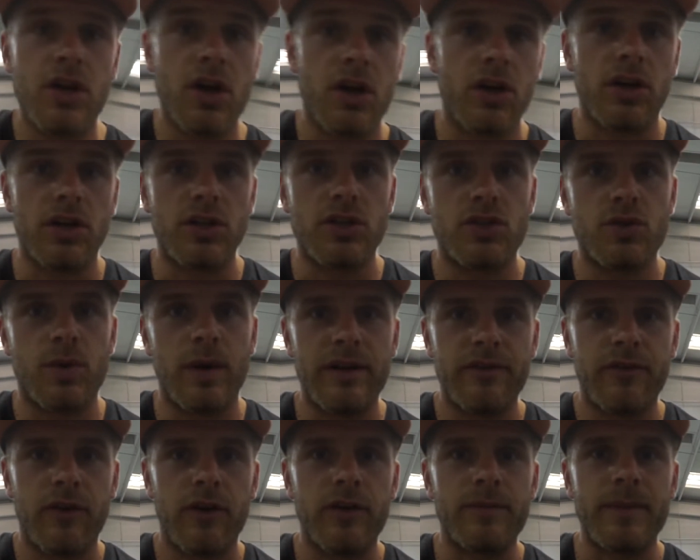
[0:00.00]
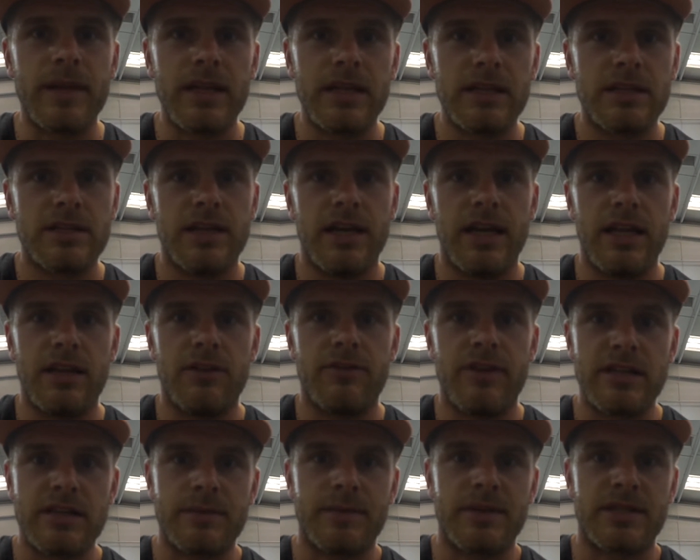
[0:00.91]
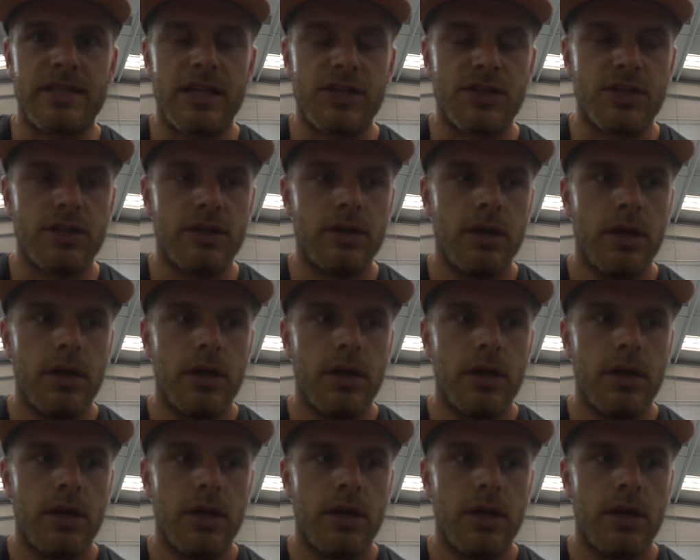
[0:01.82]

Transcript: got like 25 minutes to hit the rest of my session,